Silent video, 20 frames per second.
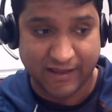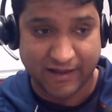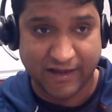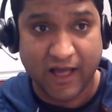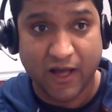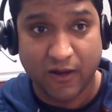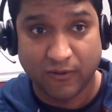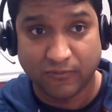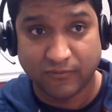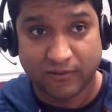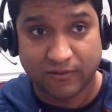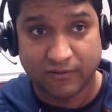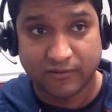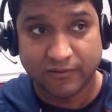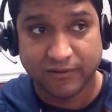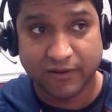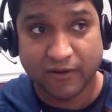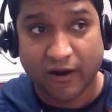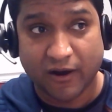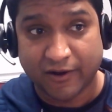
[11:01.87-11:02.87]
Now,
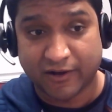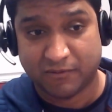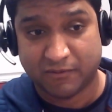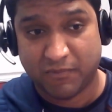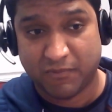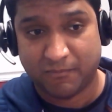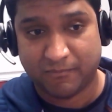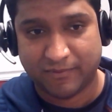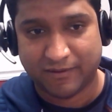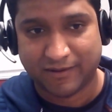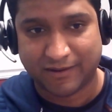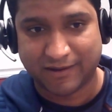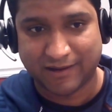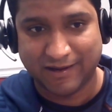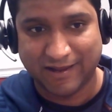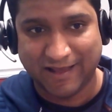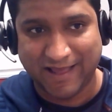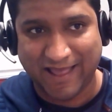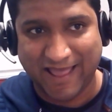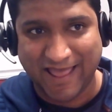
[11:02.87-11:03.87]
you got to remember,
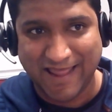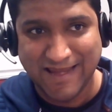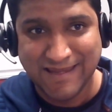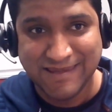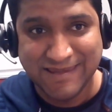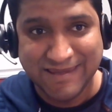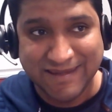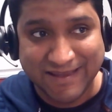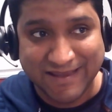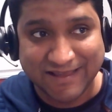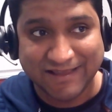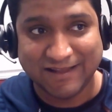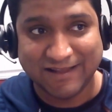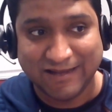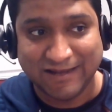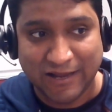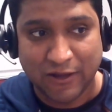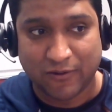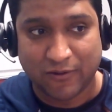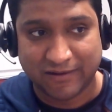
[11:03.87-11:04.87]

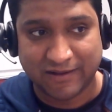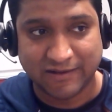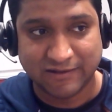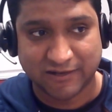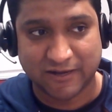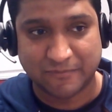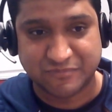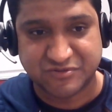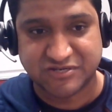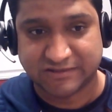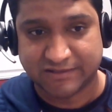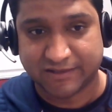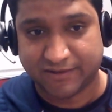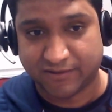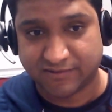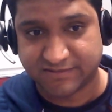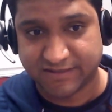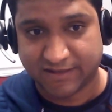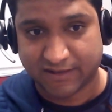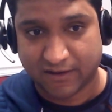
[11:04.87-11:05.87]
nearly all encryption that
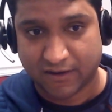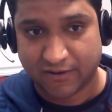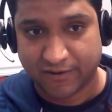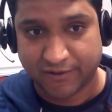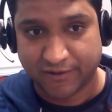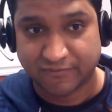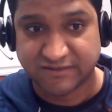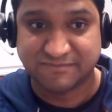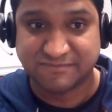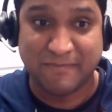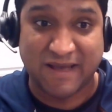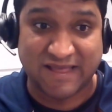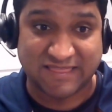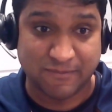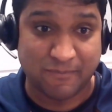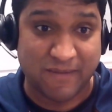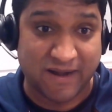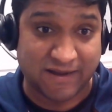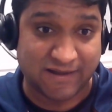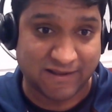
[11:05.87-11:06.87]
you see around you is
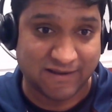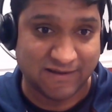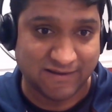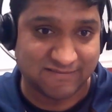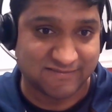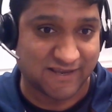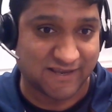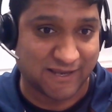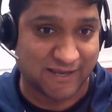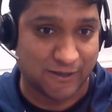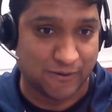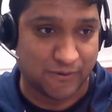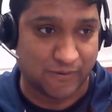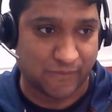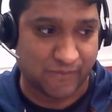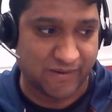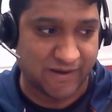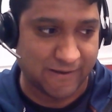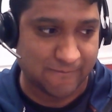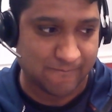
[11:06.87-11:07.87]
mathematically secure,
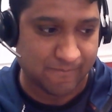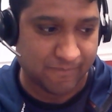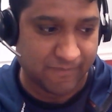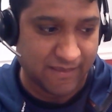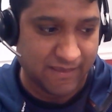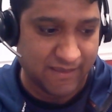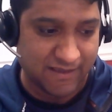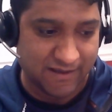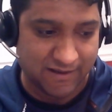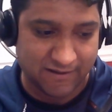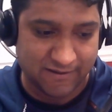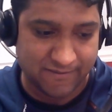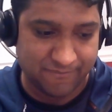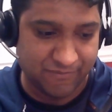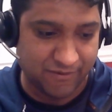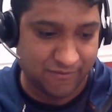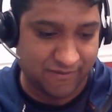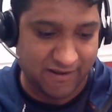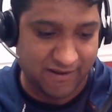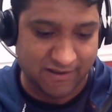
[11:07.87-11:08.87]
right?
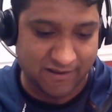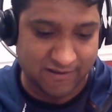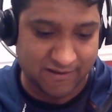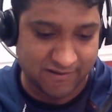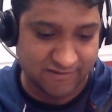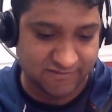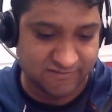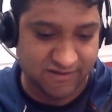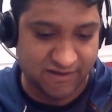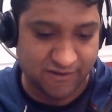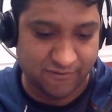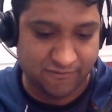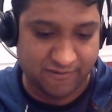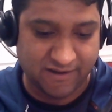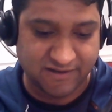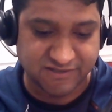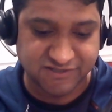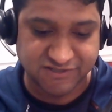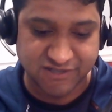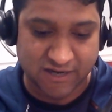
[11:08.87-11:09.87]
You take RSA, you
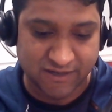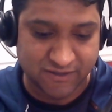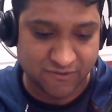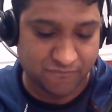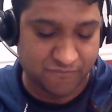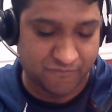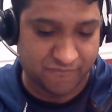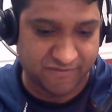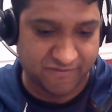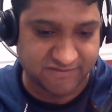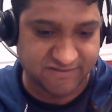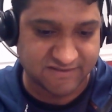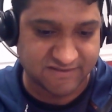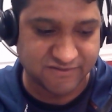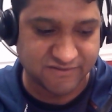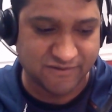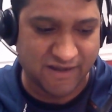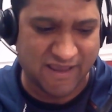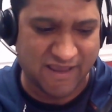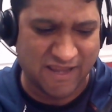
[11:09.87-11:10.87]
take
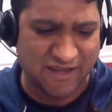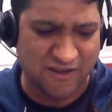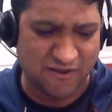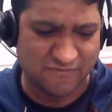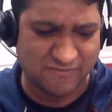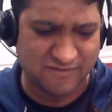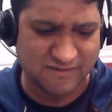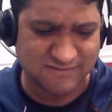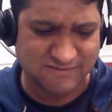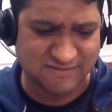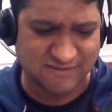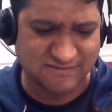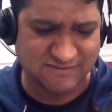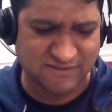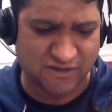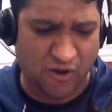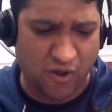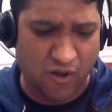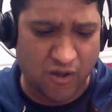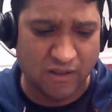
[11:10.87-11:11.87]
SHA-256, you take any of this. These
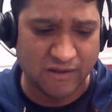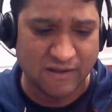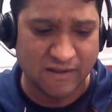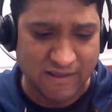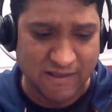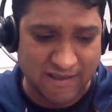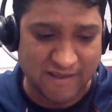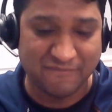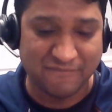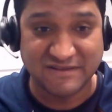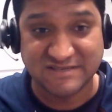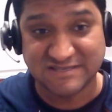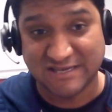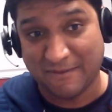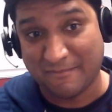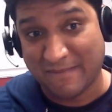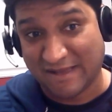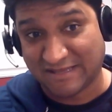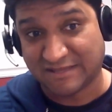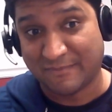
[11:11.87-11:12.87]
are all
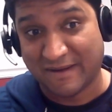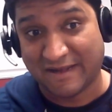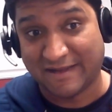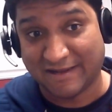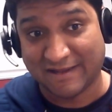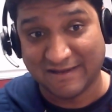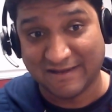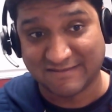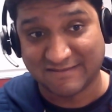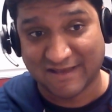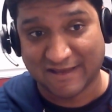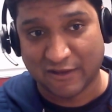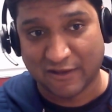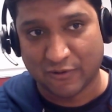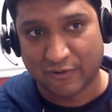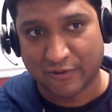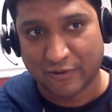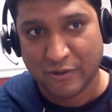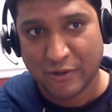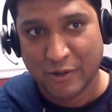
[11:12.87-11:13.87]
eventually mathematically
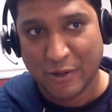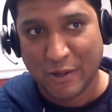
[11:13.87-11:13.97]
secure.